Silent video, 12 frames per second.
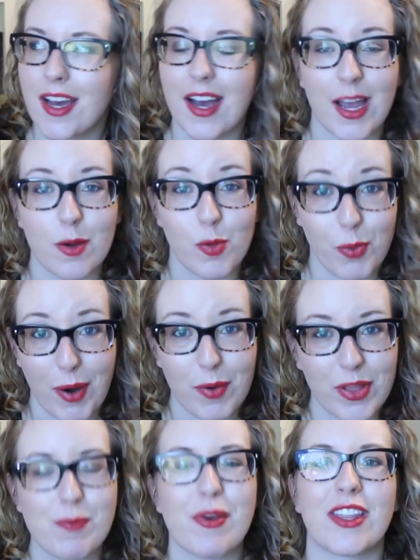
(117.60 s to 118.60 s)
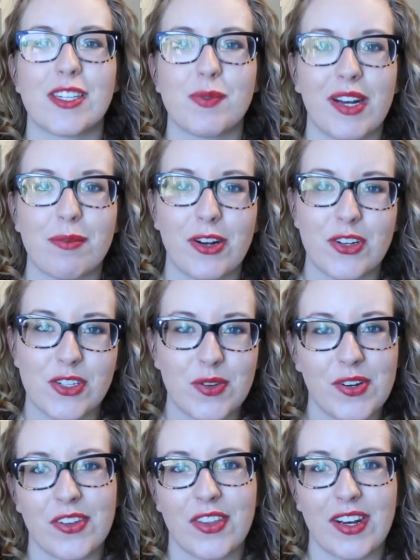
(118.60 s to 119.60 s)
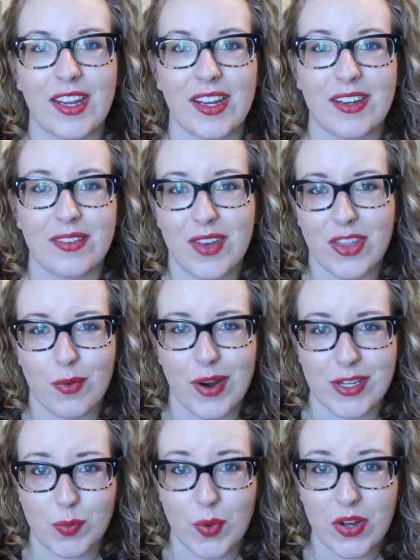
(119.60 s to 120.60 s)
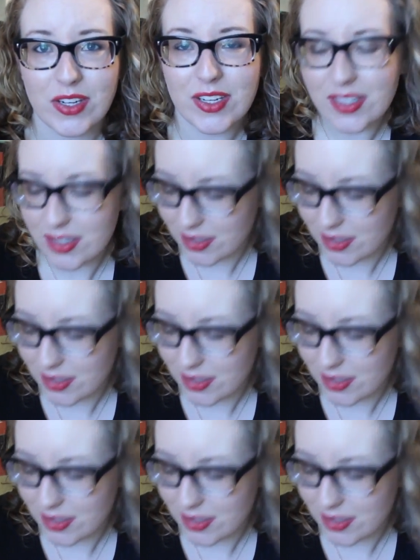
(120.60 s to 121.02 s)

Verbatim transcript: I will probably pick this one up much sooner than I otherwise would.